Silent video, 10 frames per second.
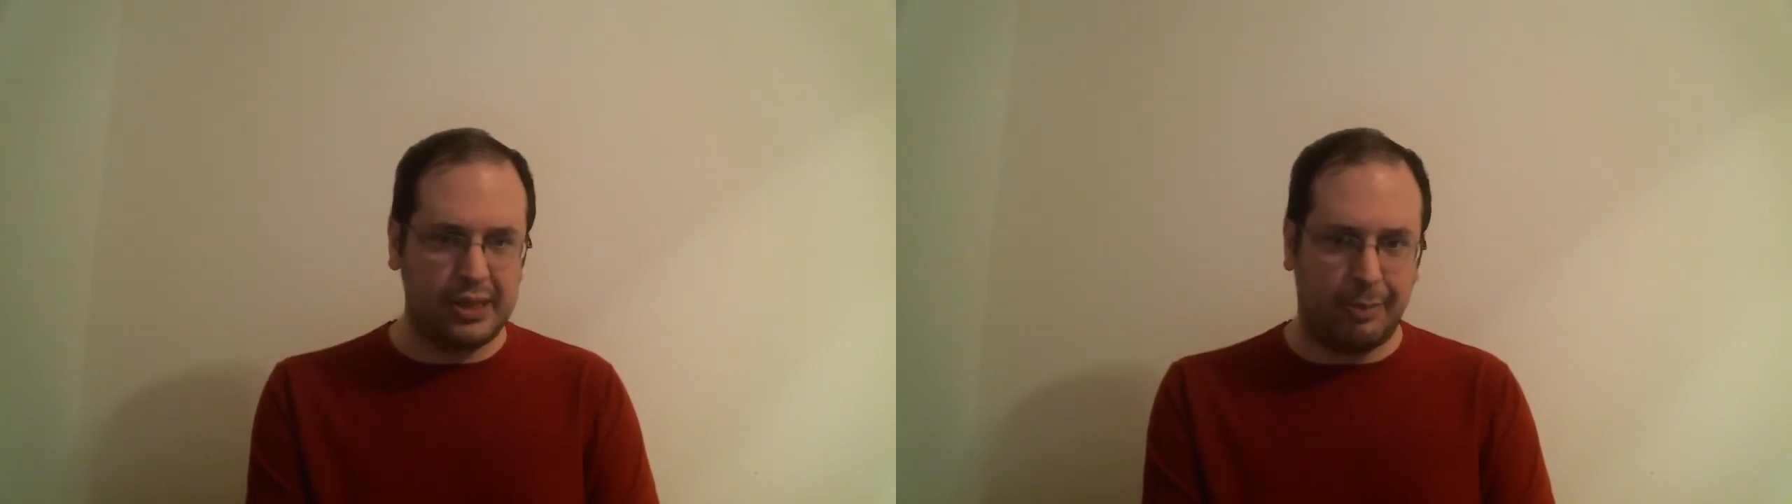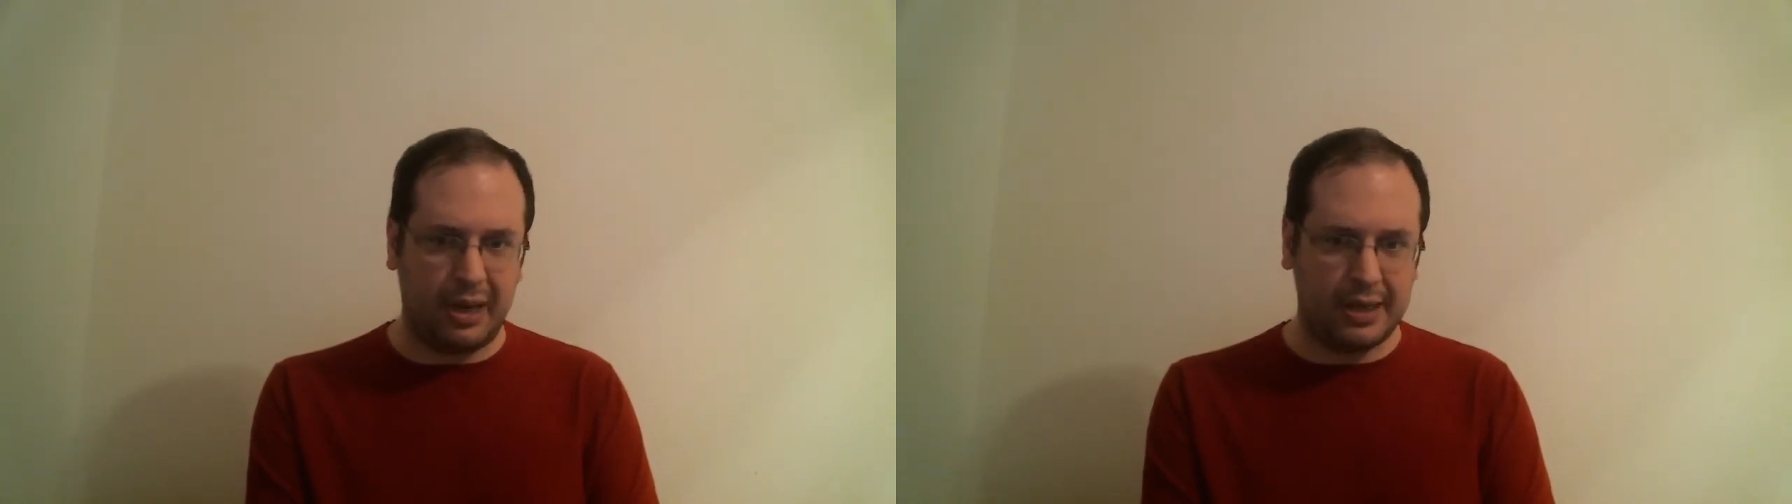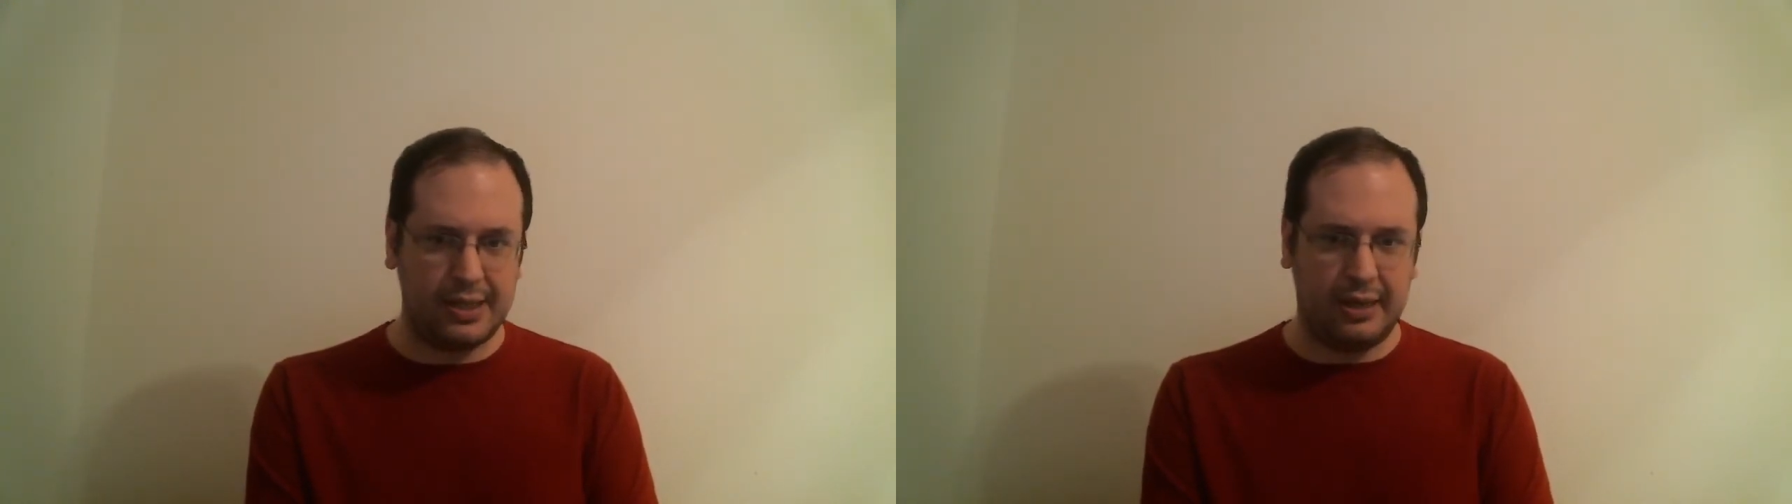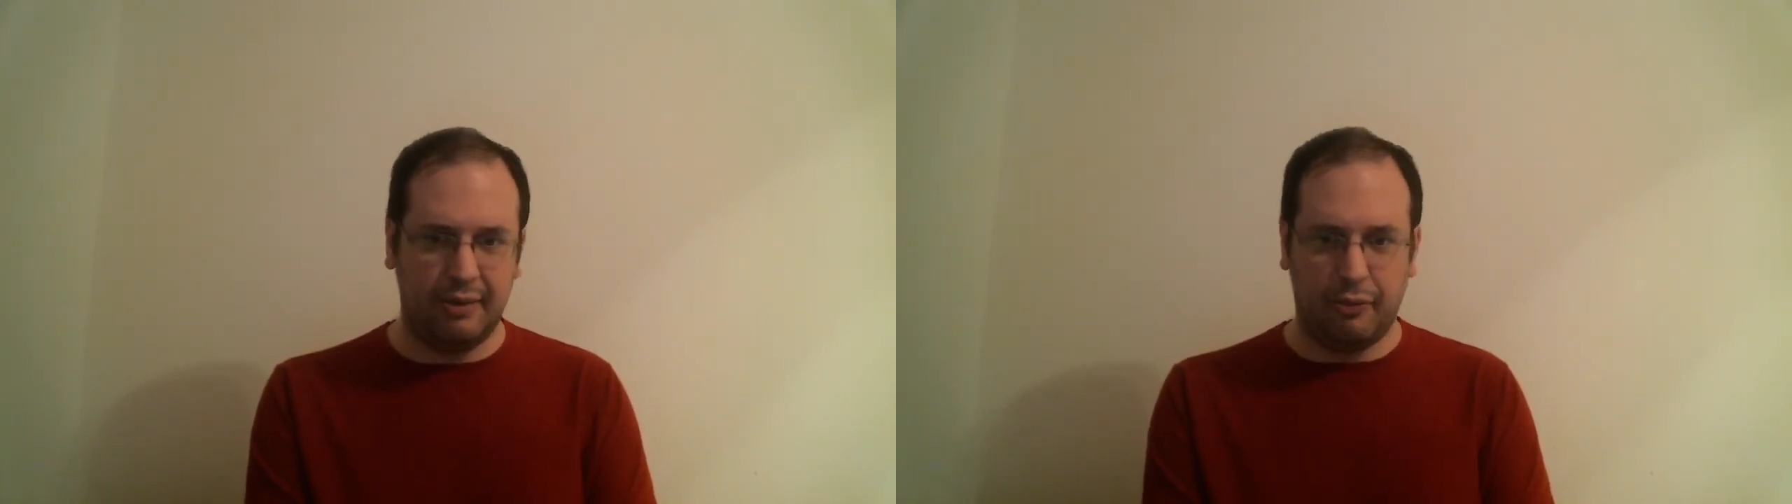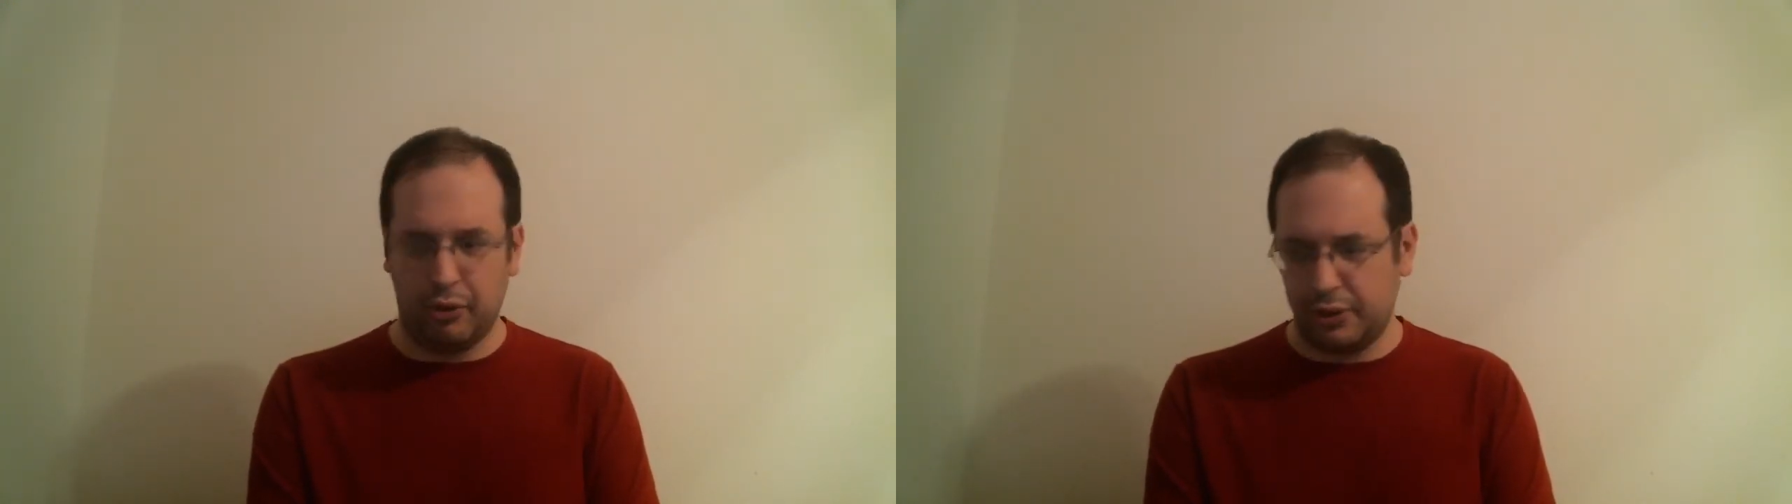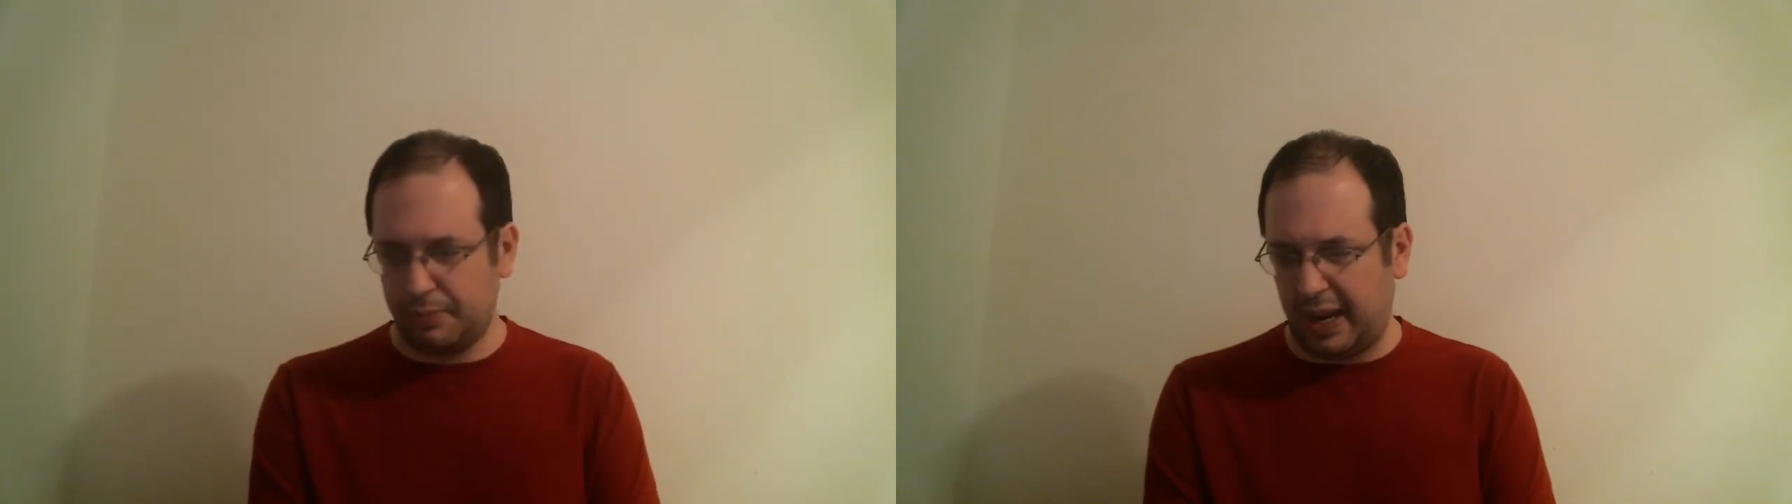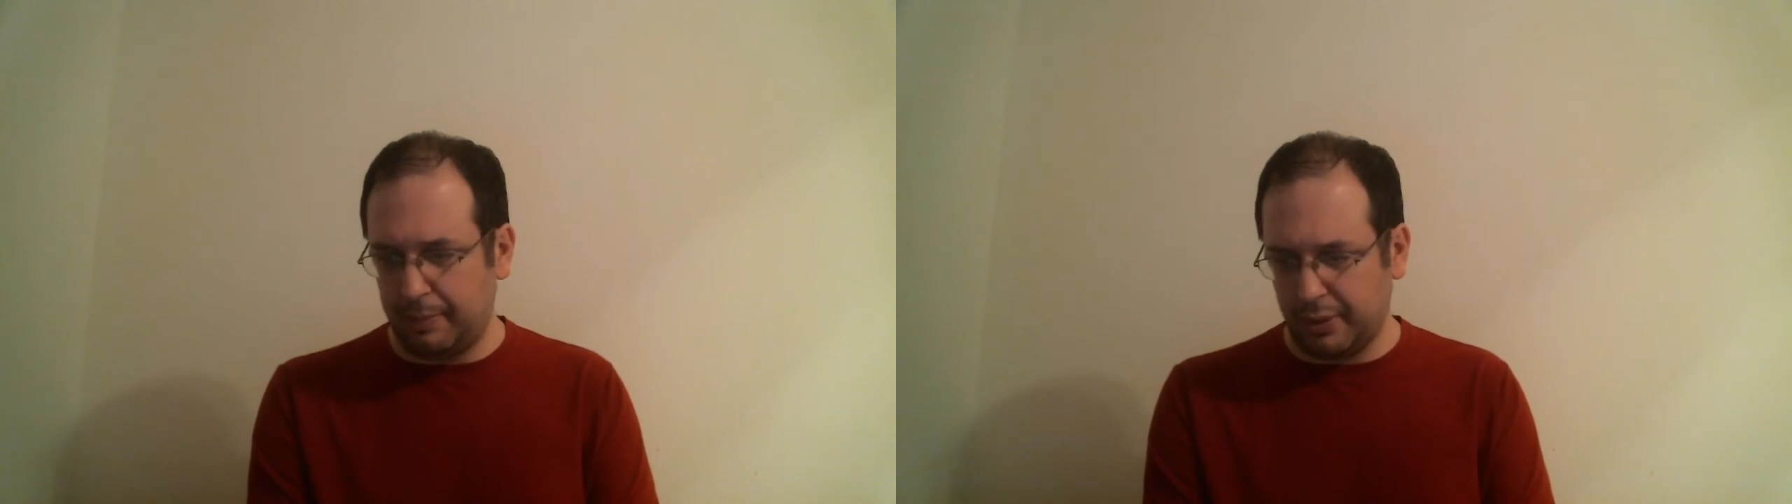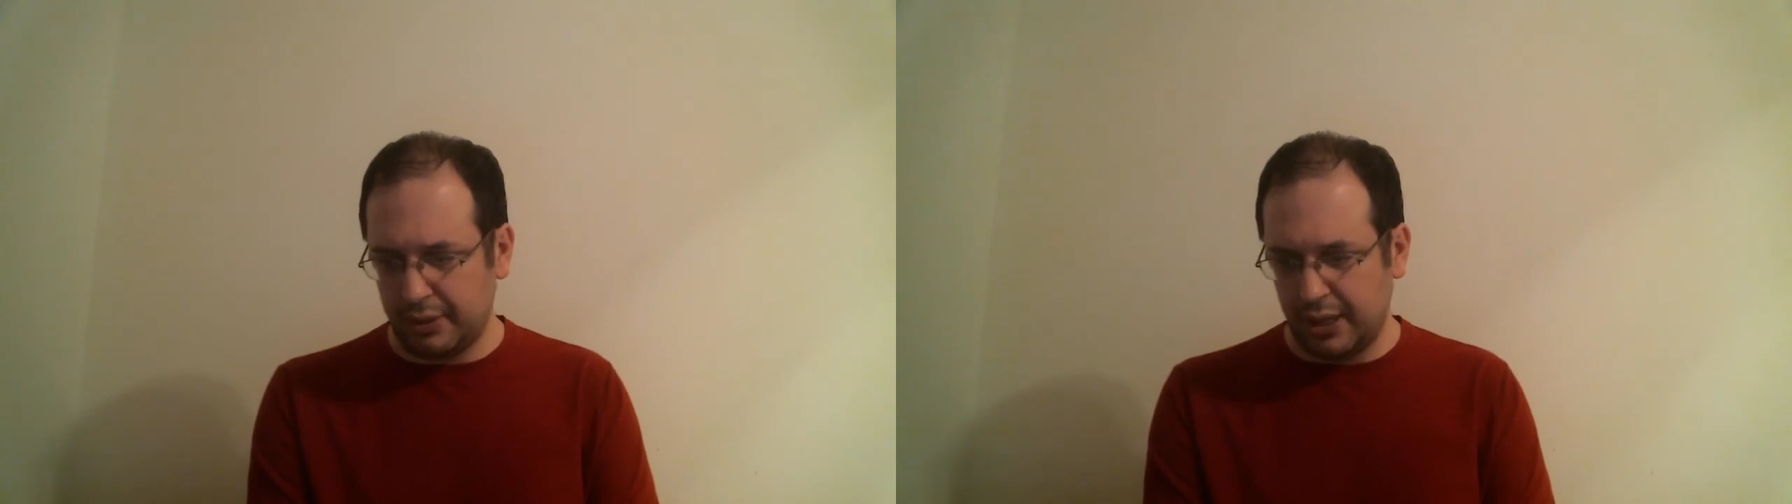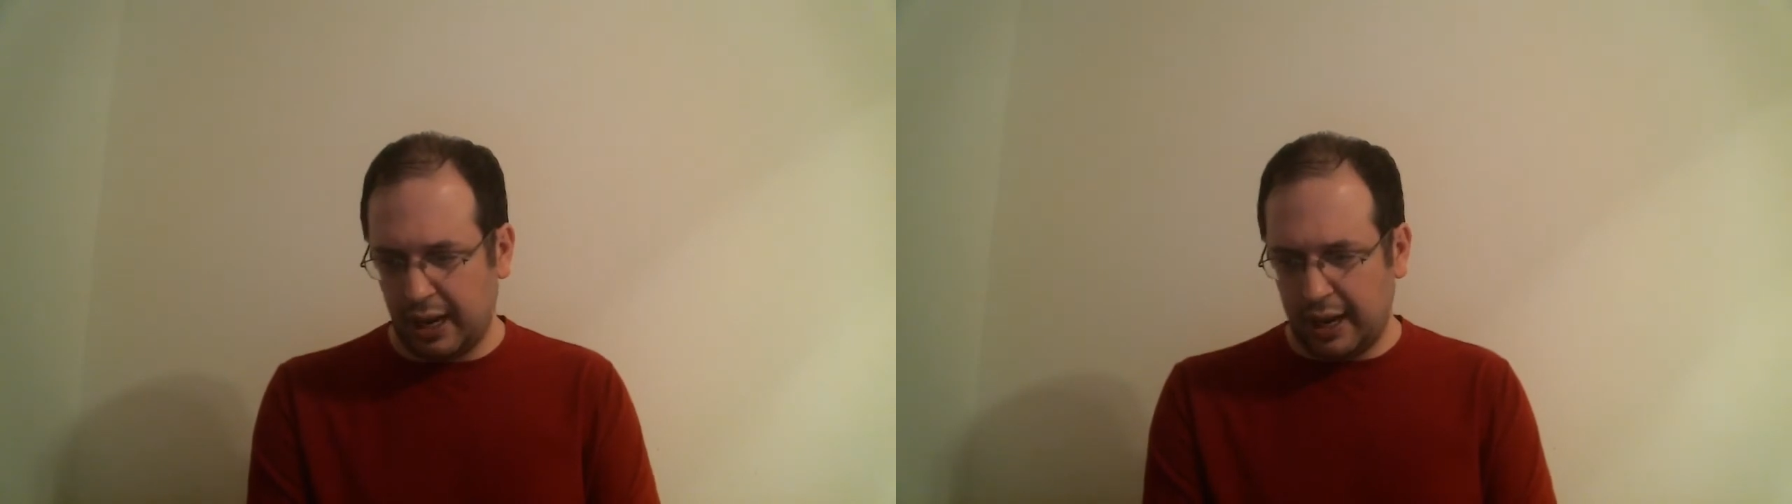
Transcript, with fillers: I'm guessing divorce papers.